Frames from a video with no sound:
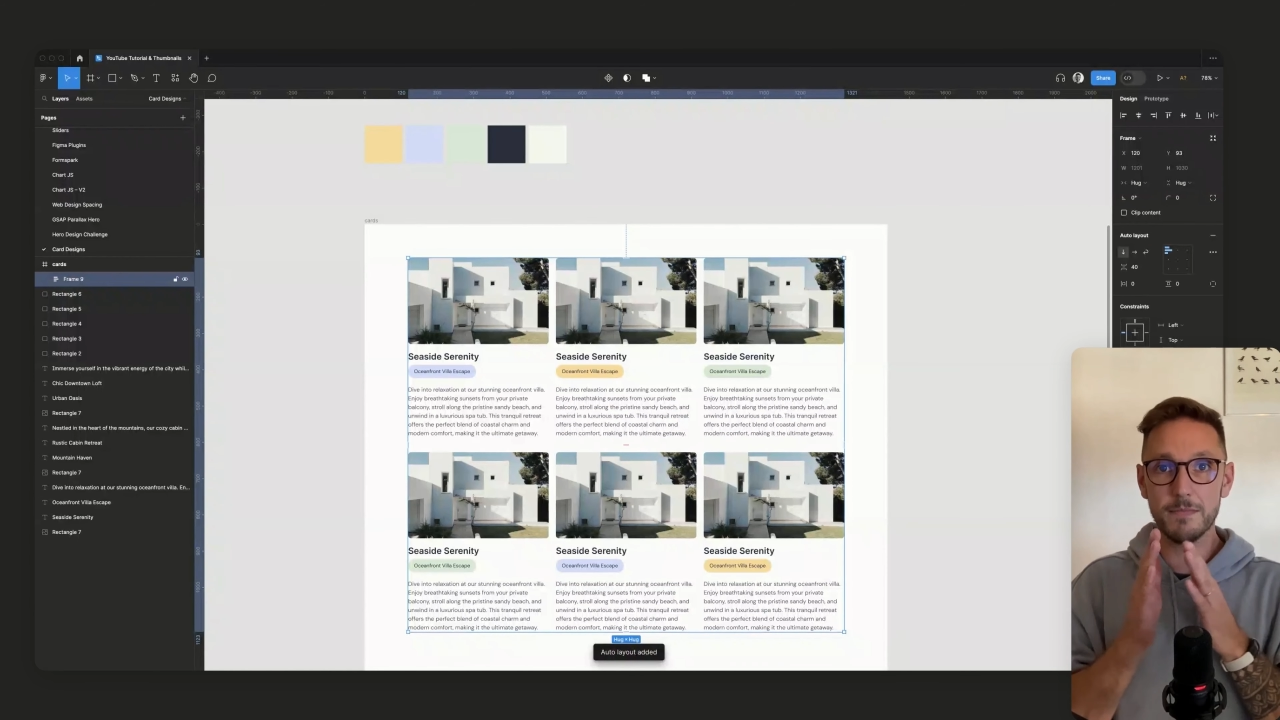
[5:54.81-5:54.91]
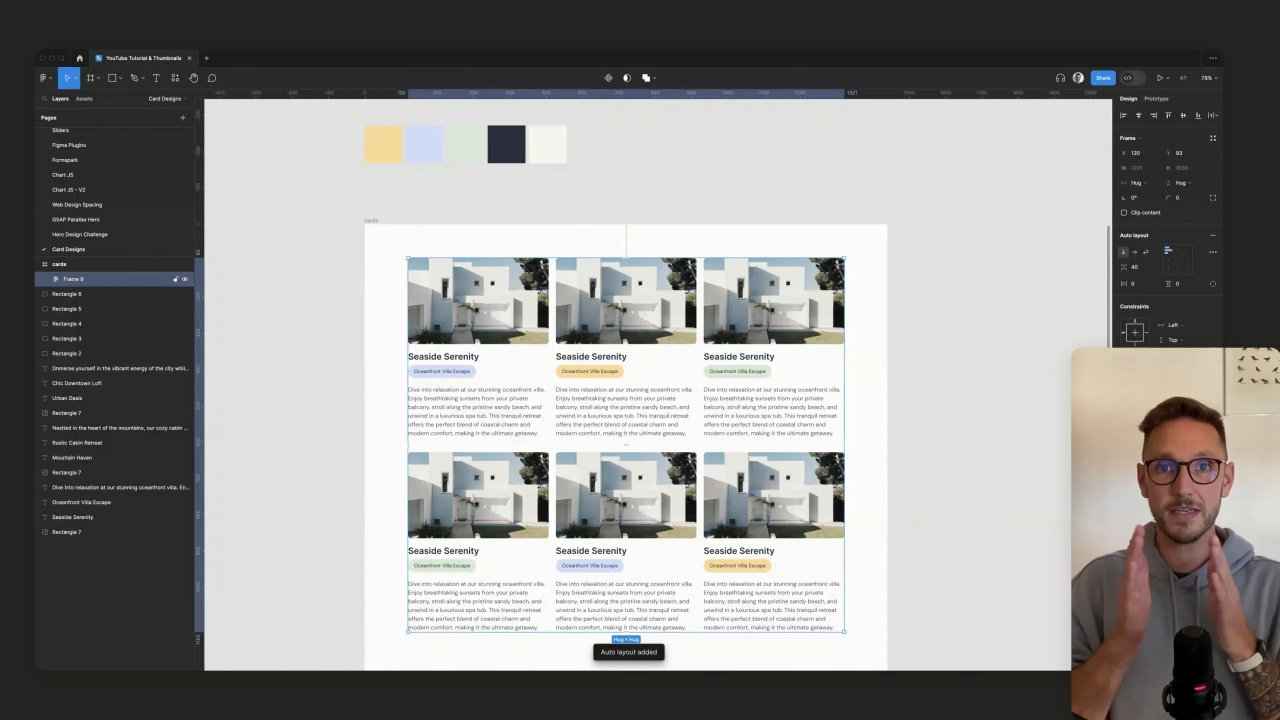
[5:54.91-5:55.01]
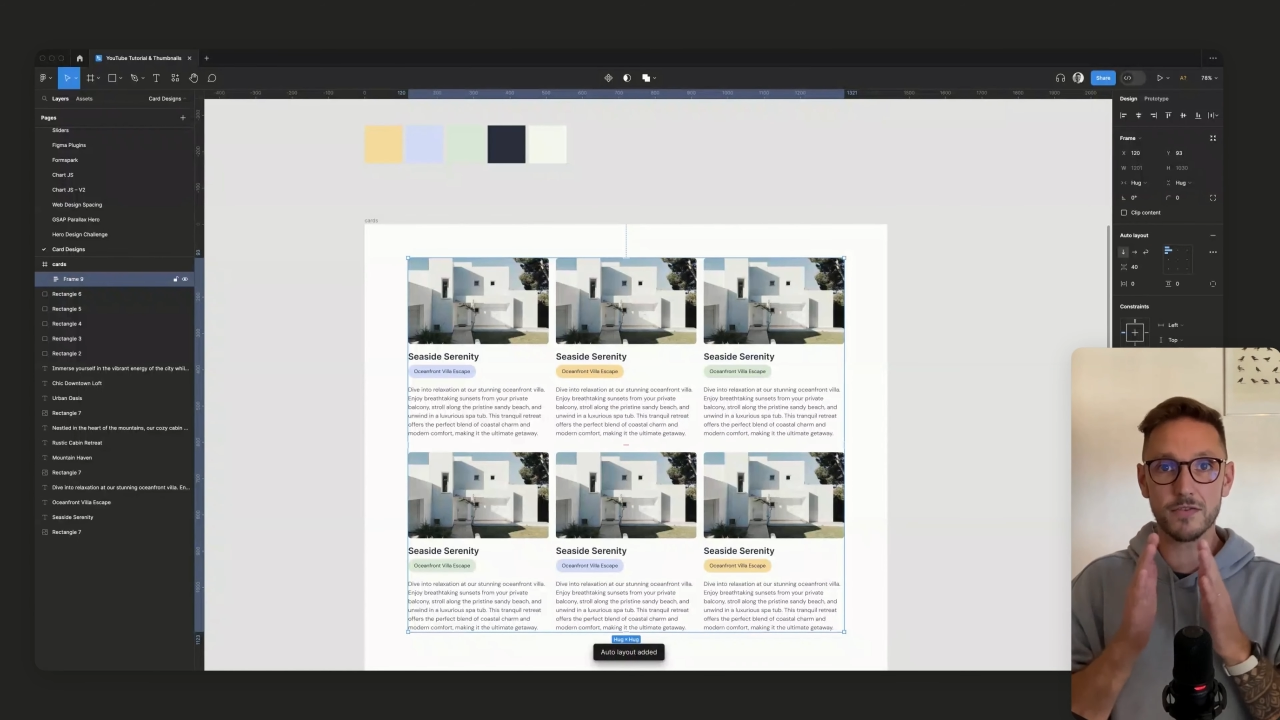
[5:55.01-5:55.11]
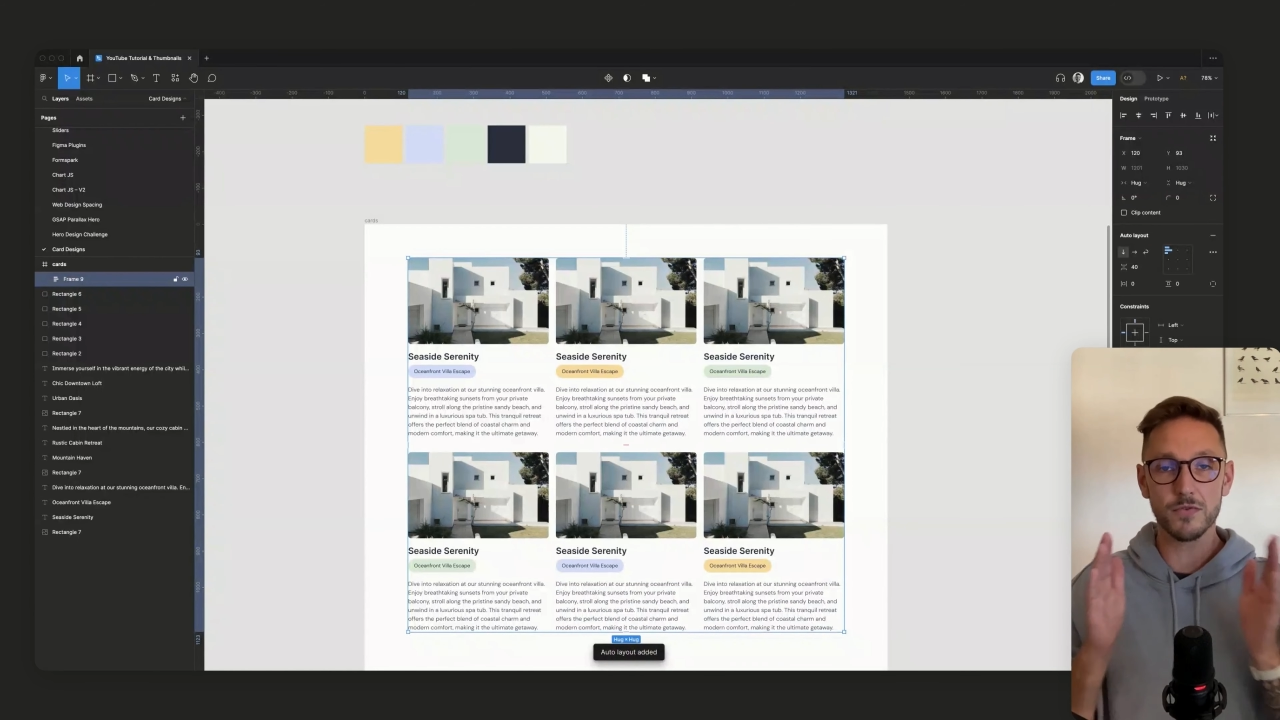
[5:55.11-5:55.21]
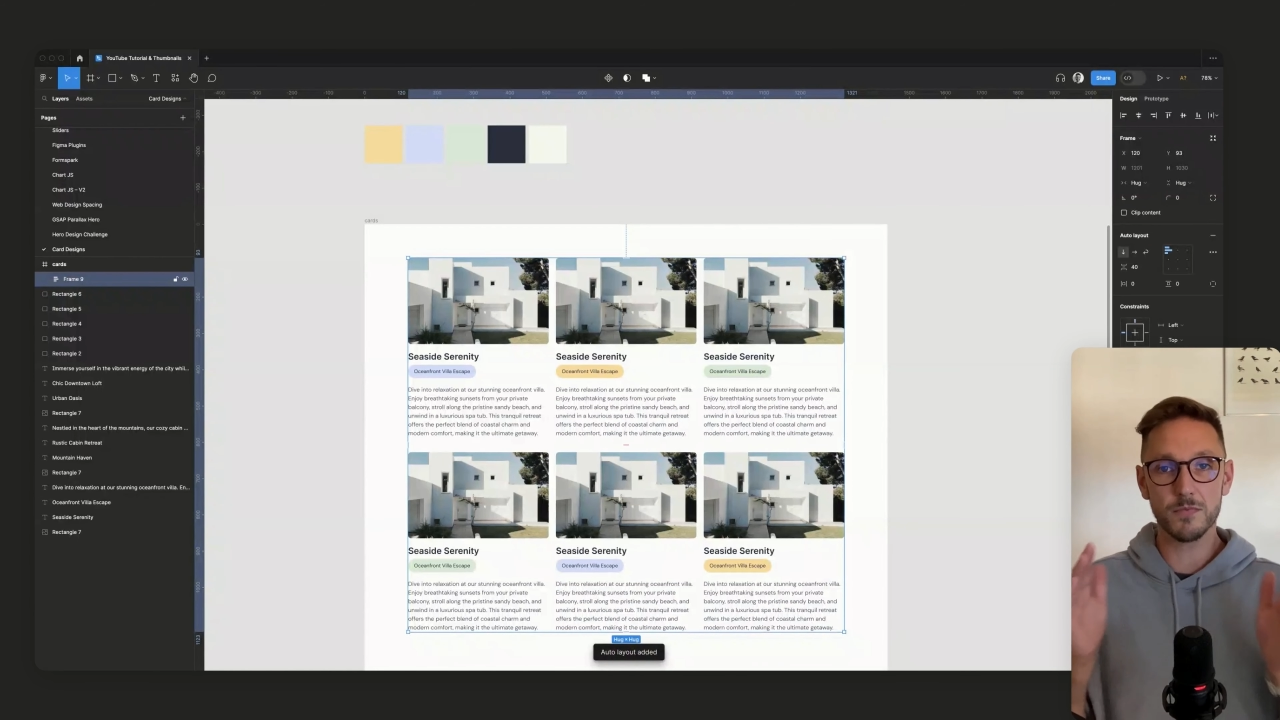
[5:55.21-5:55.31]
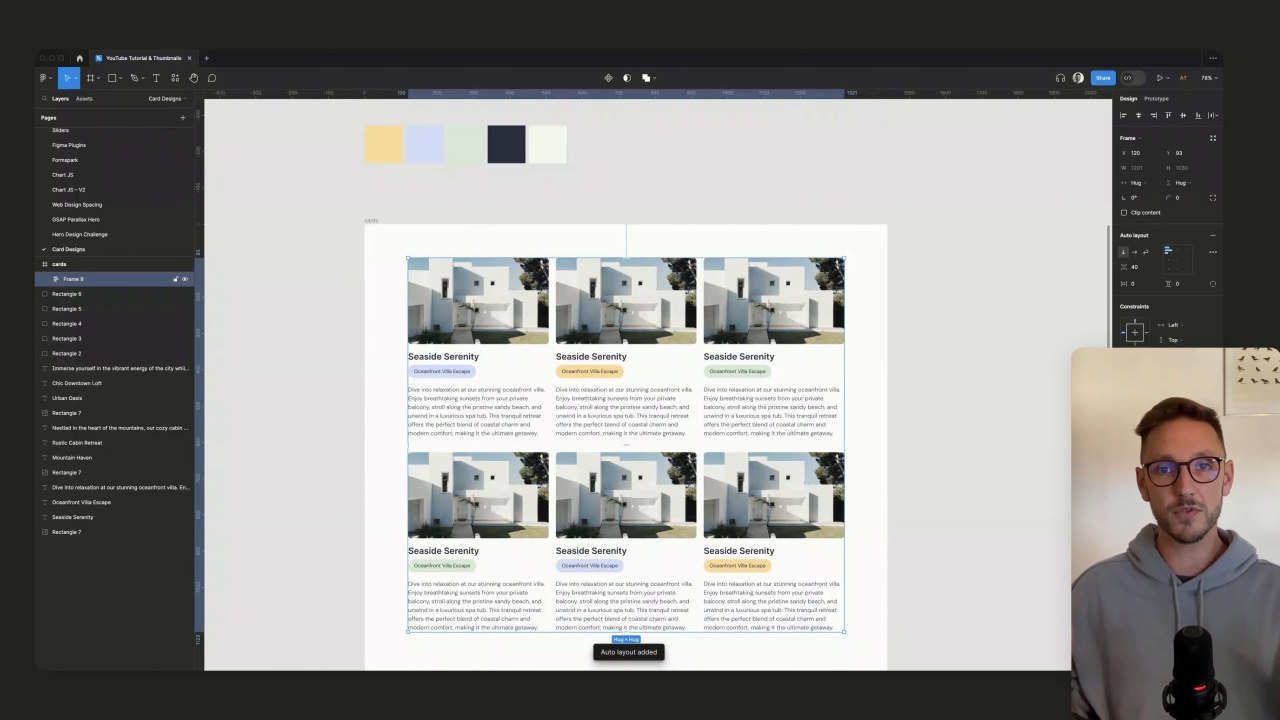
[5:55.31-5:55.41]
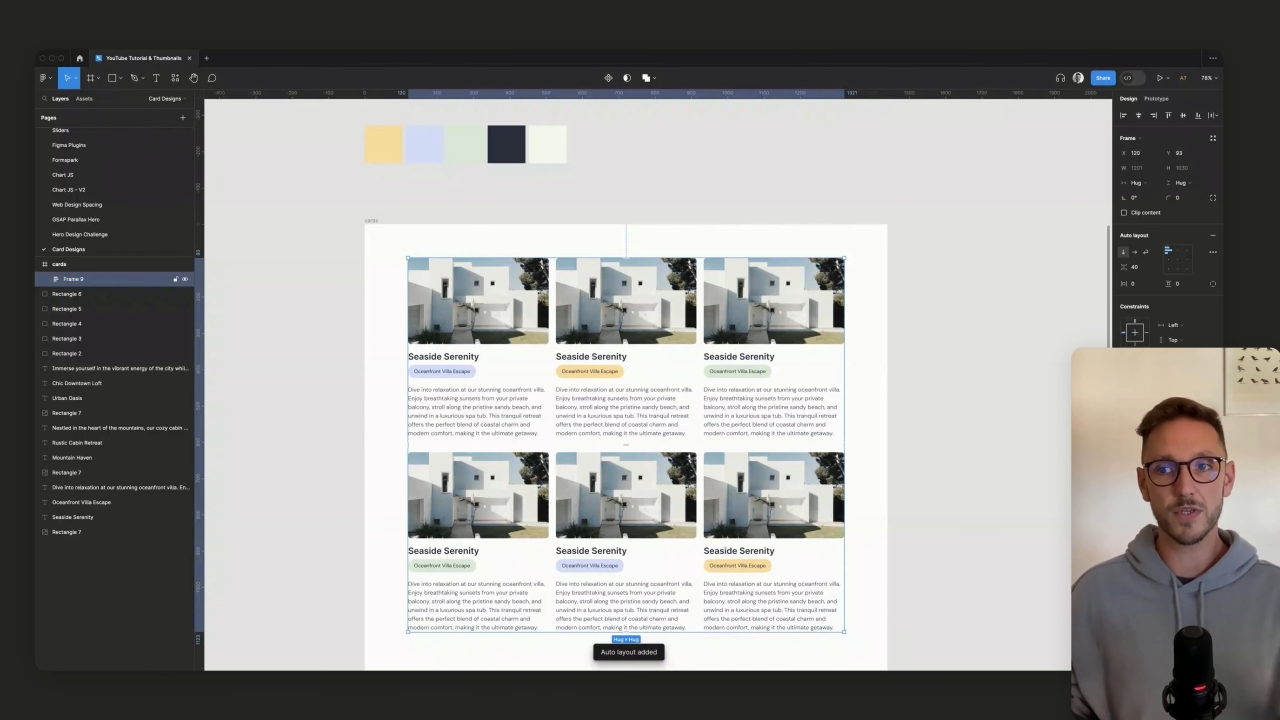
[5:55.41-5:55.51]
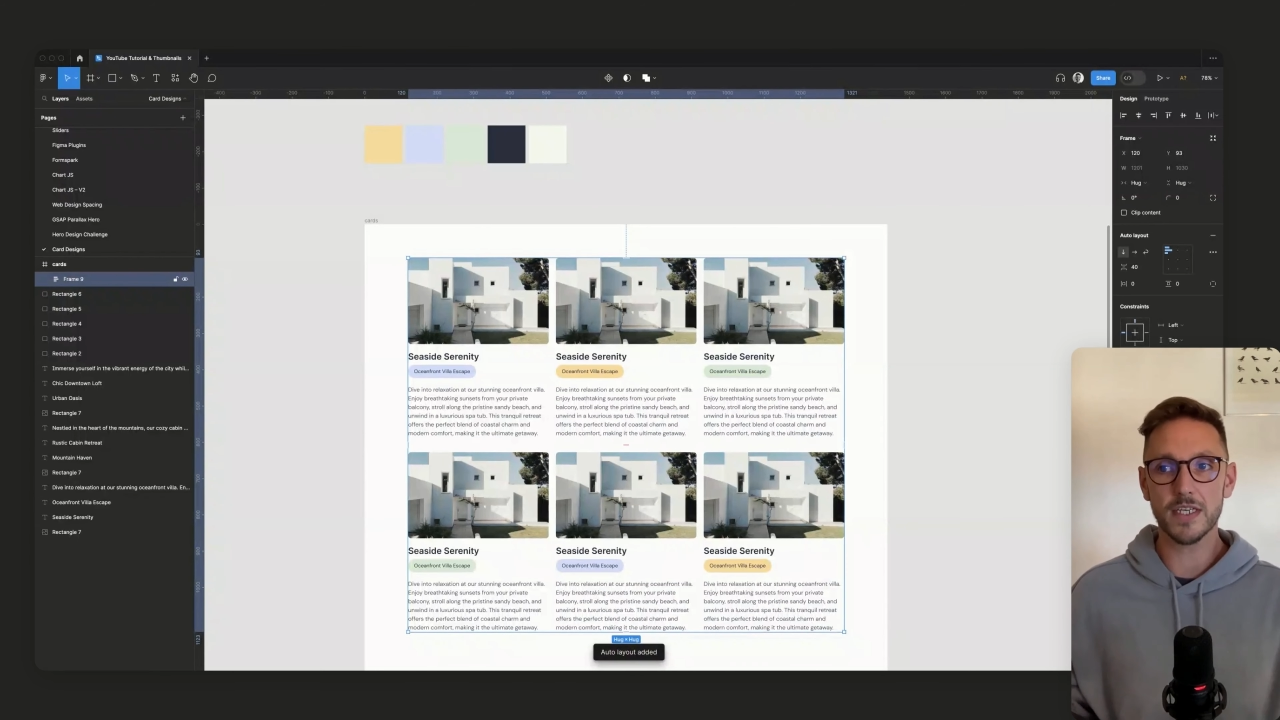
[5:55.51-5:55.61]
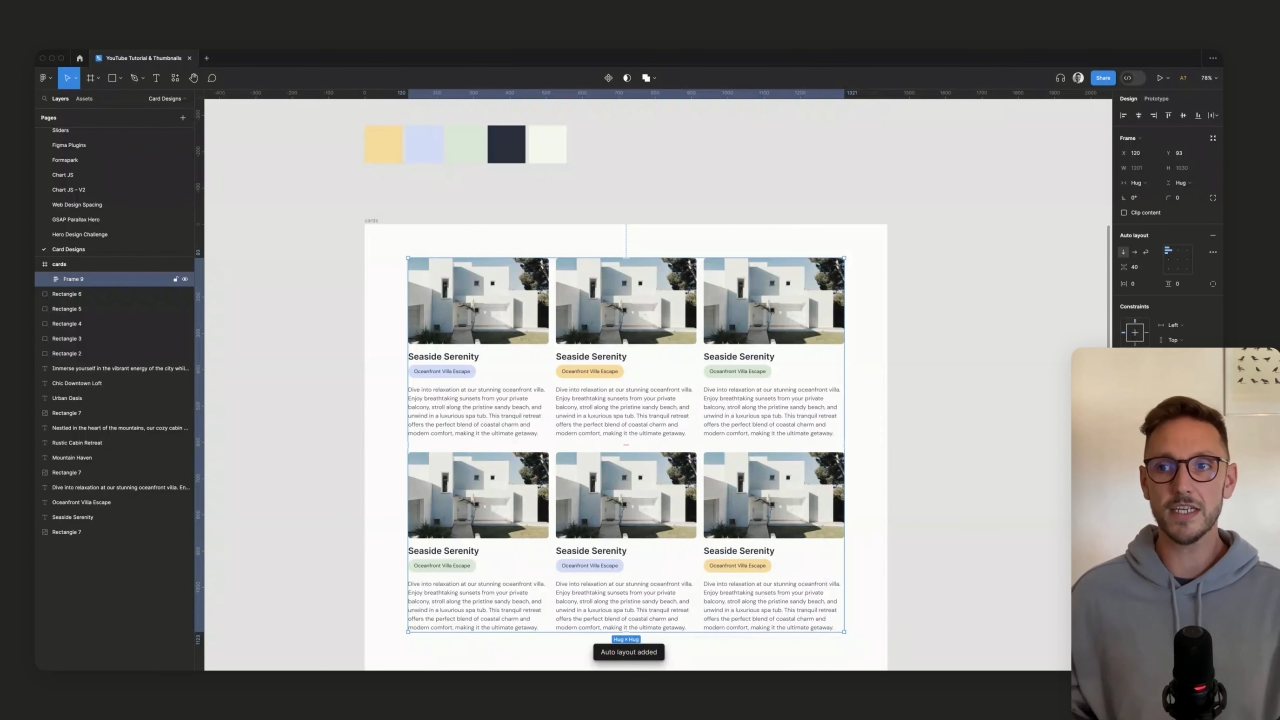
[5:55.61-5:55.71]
pixels between